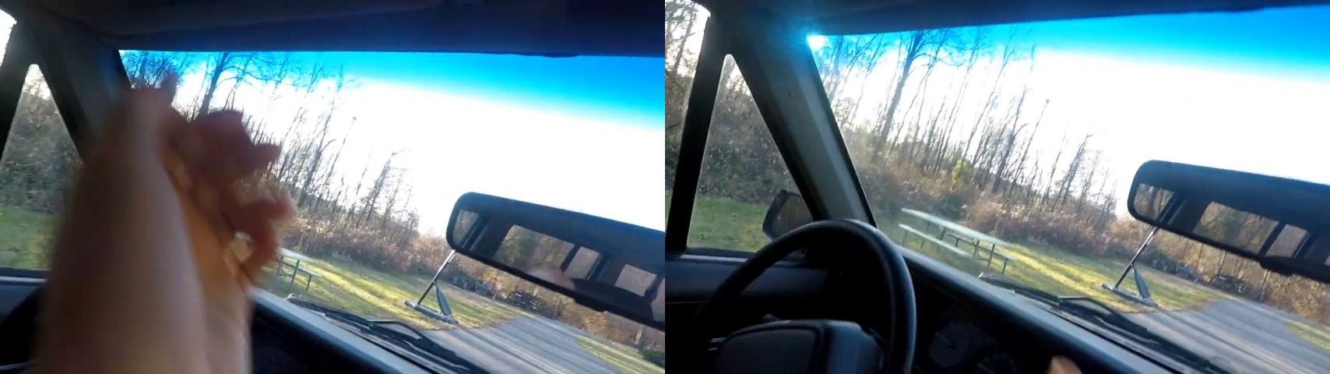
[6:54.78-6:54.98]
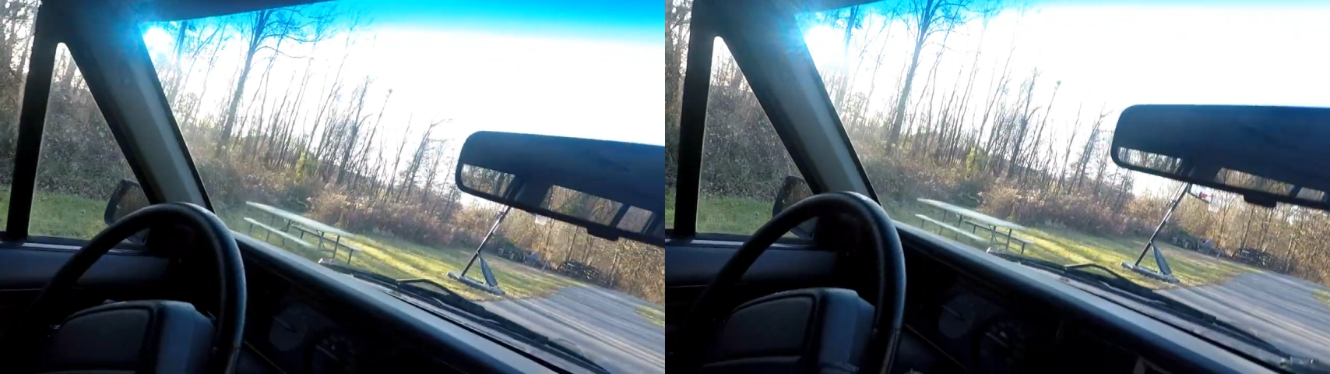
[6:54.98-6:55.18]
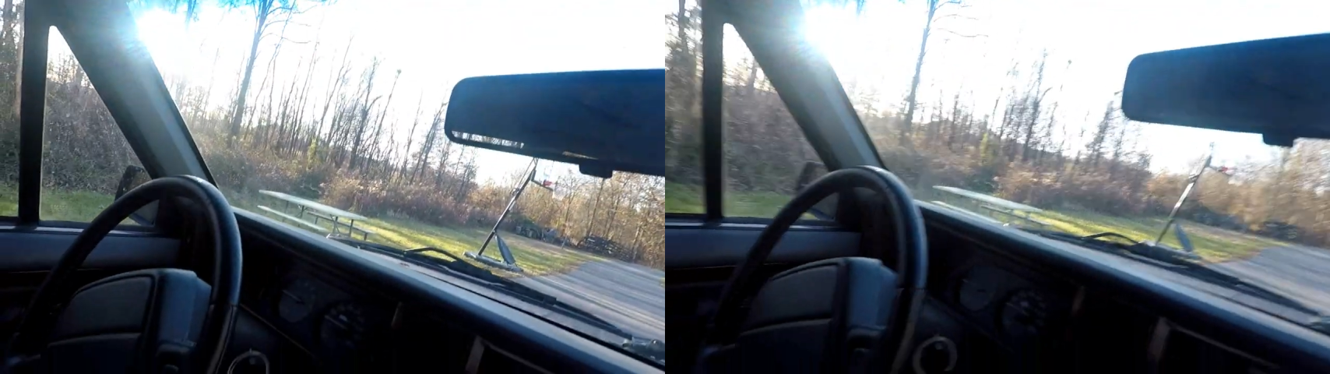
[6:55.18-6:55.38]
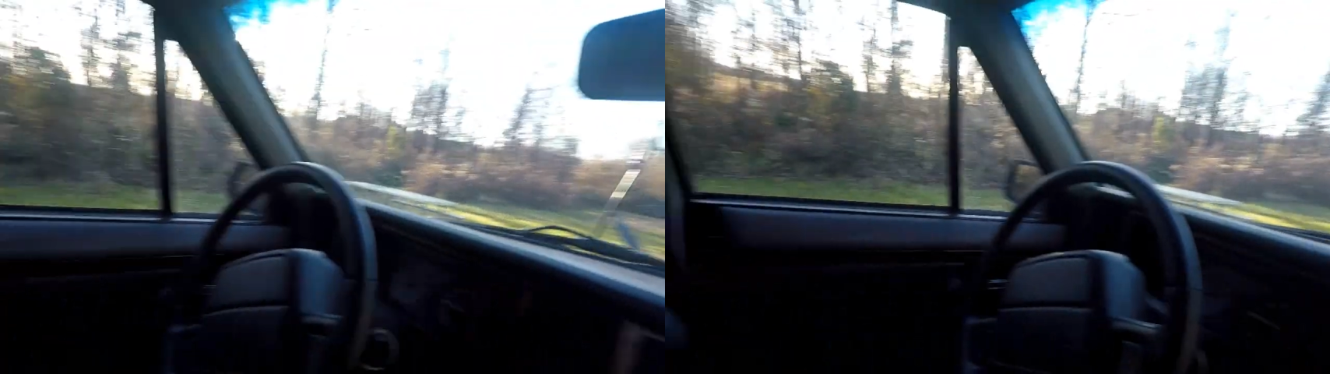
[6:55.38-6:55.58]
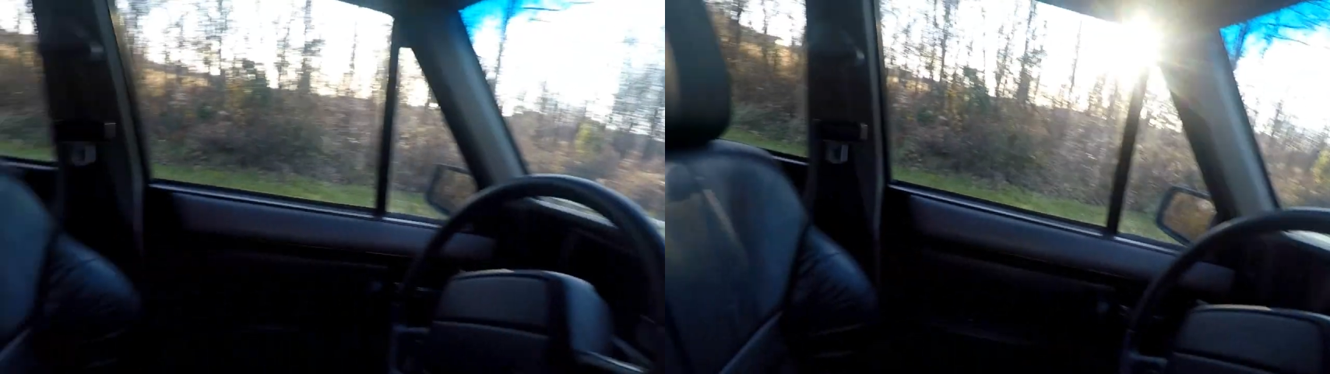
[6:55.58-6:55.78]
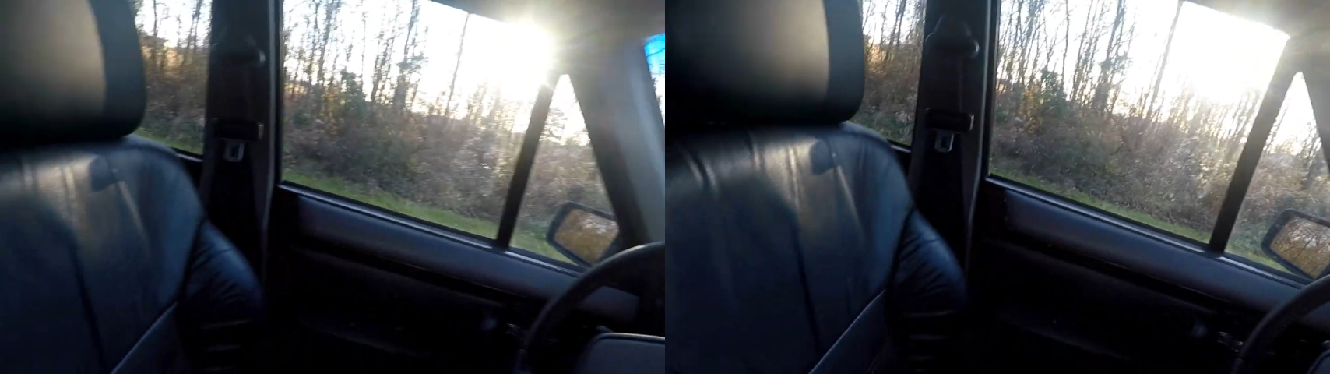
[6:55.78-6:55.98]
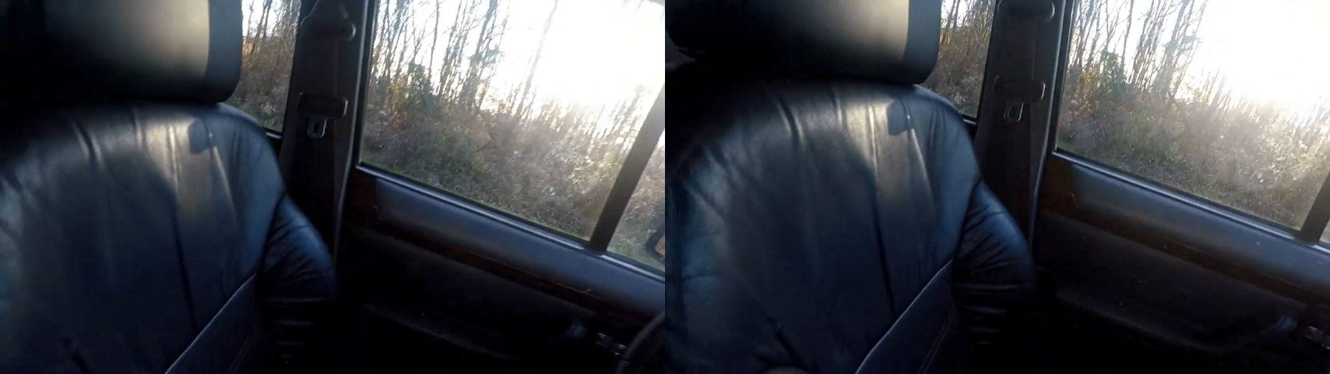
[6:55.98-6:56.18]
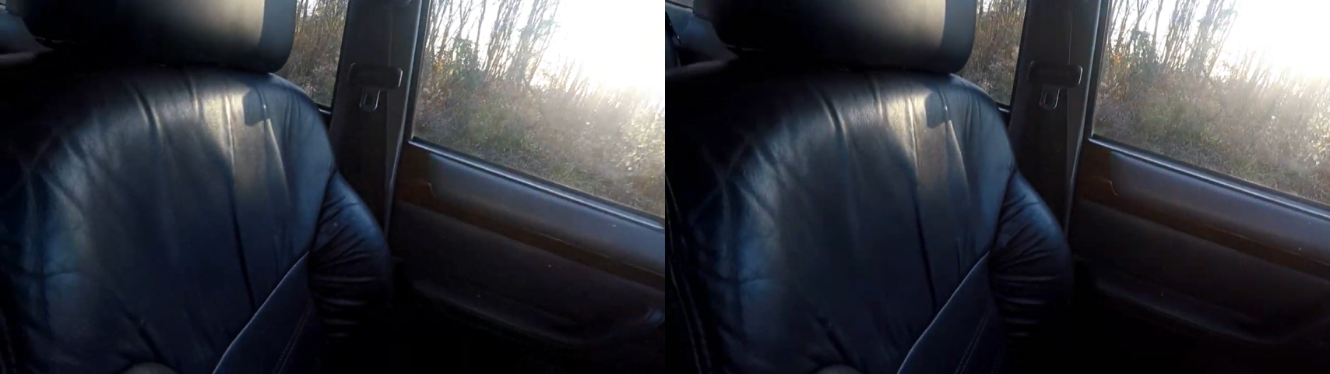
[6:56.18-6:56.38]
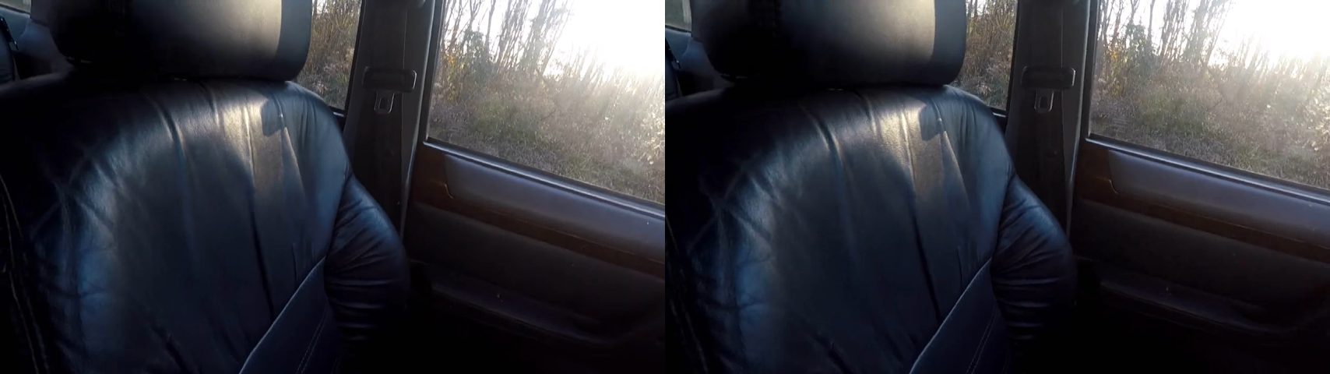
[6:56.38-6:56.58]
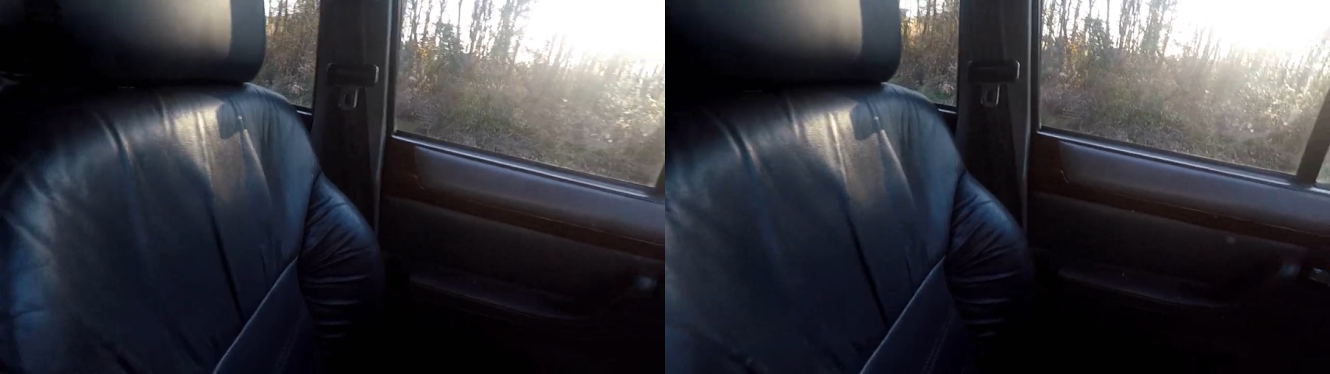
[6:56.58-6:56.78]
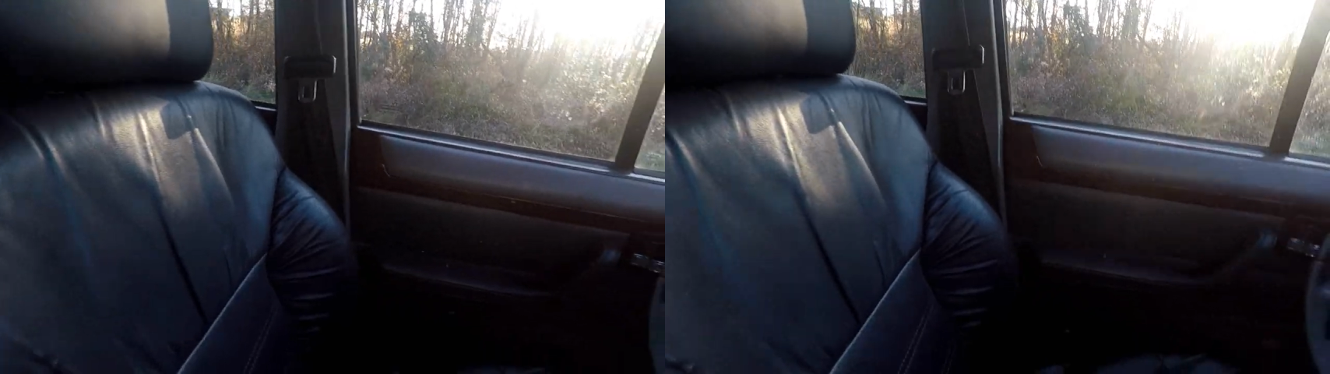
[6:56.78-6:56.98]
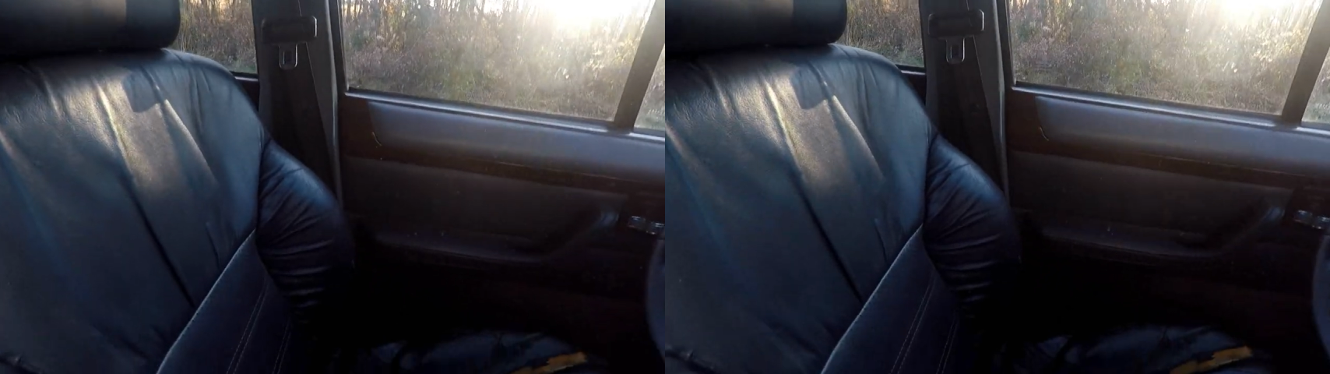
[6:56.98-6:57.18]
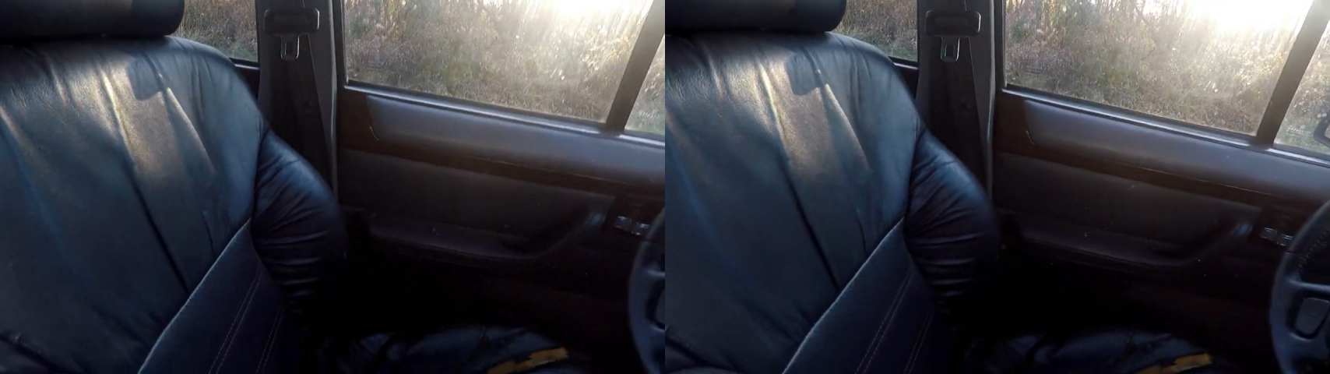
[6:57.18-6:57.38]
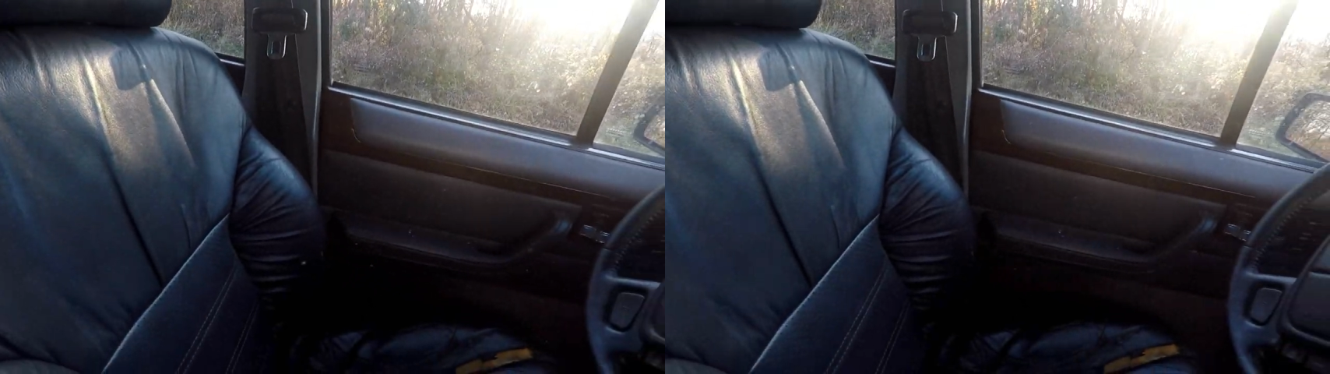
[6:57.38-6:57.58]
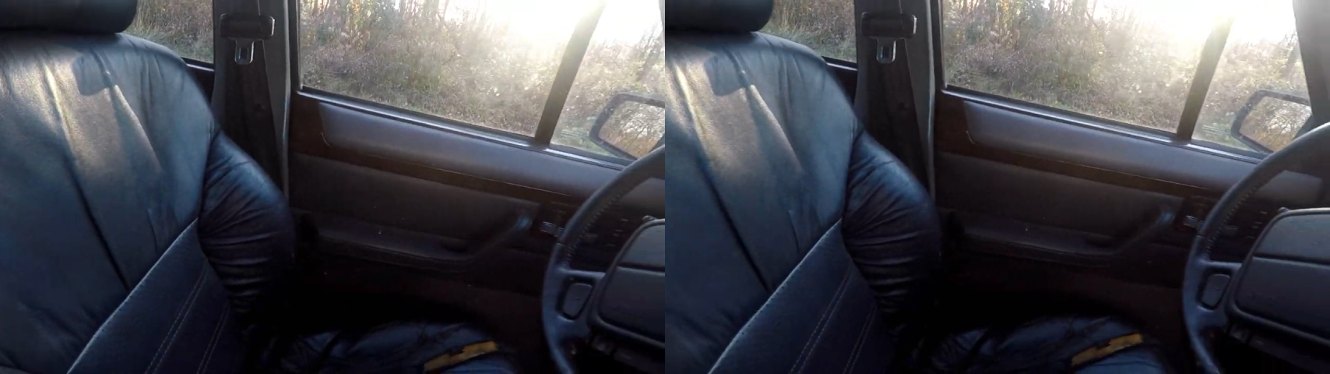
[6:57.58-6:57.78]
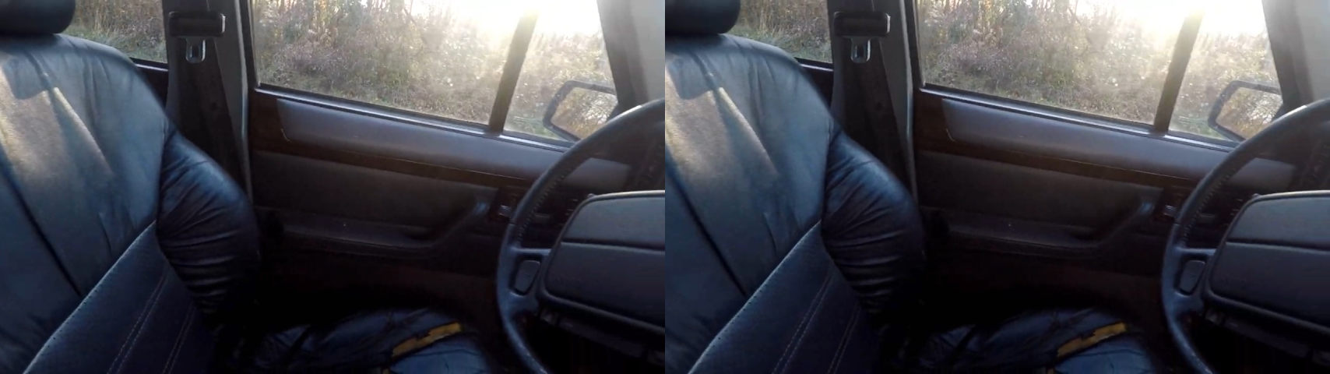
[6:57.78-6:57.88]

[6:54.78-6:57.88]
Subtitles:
[unreadable: no face in view]